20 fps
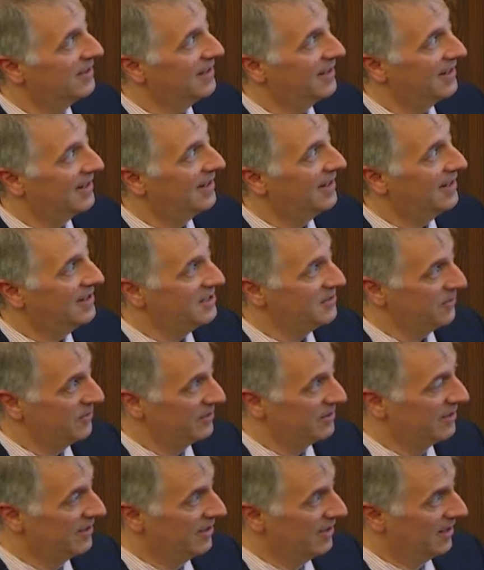the NIH
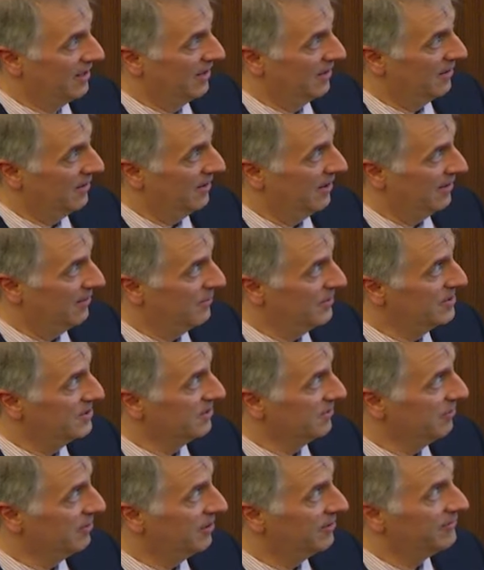with uh,
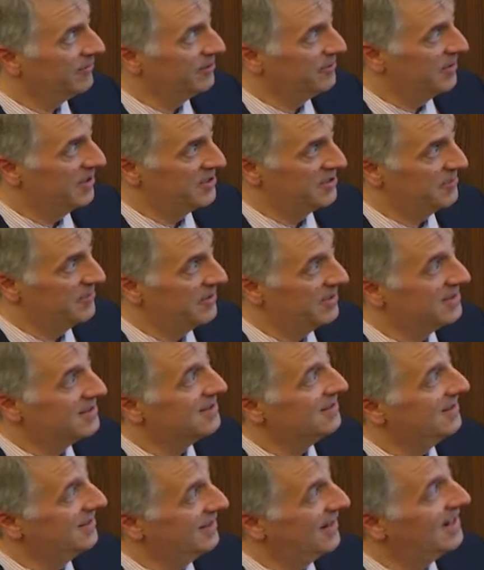regional blood flow
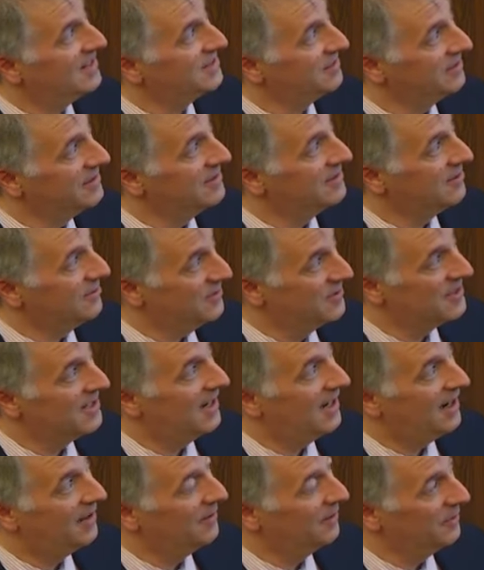measurements, it actually turns
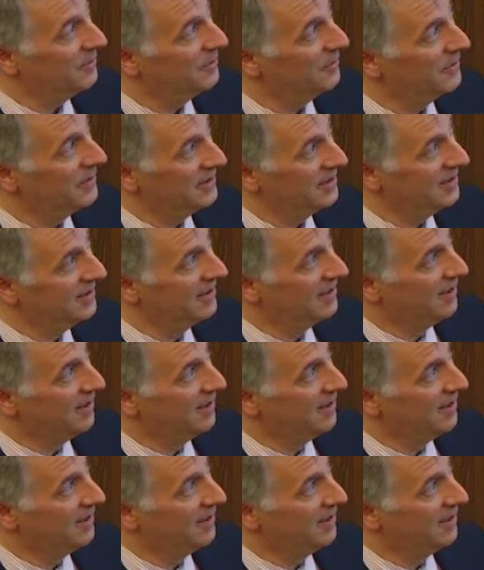out, although the